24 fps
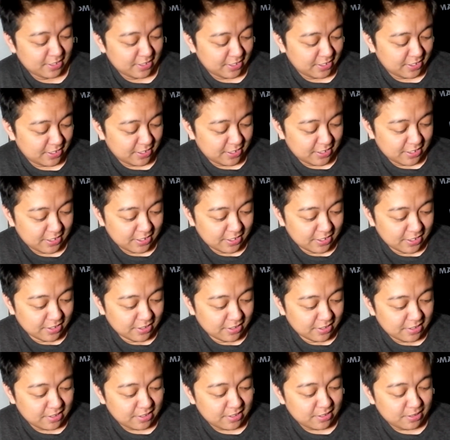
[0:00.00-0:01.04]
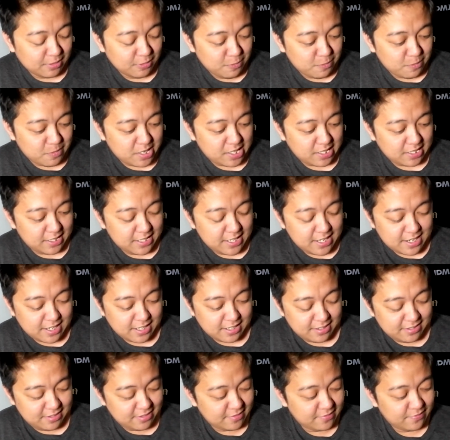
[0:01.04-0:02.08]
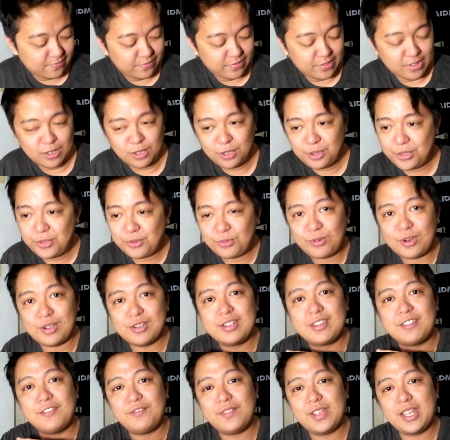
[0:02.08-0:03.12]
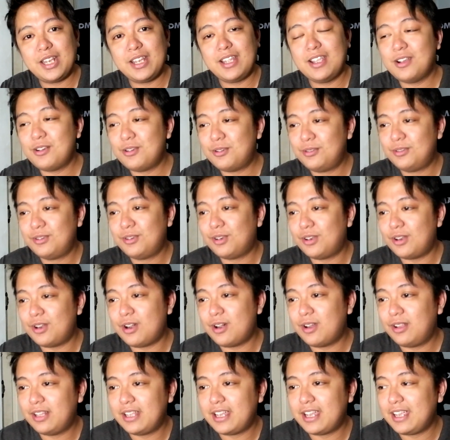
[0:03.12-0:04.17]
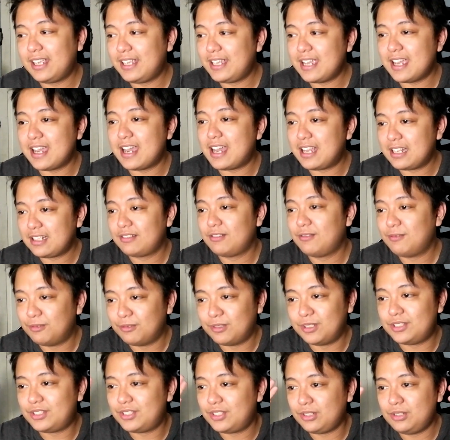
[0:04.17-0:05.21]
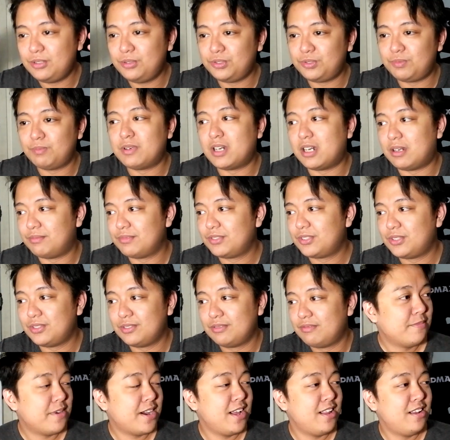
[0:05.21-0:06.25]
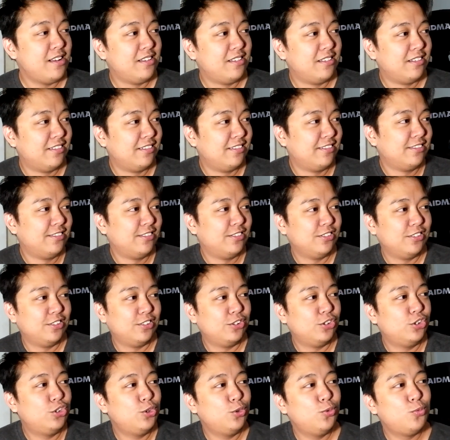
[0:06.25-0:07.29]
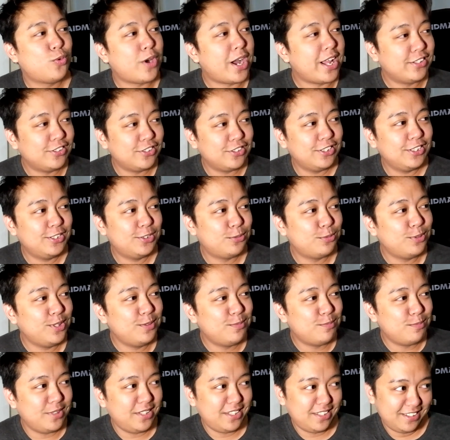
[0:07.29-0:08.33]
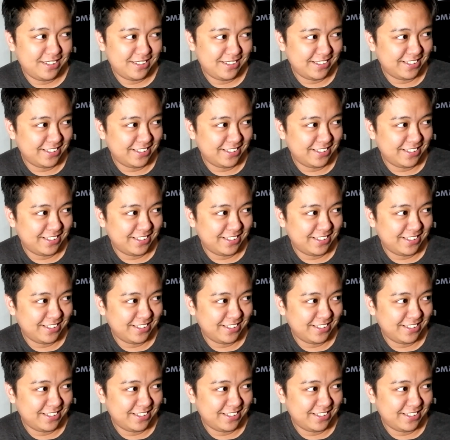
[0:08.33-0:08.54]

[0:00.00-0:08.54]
Oh my god. All throughout the video, all I got was goosebumps. Man, you should watch this with me.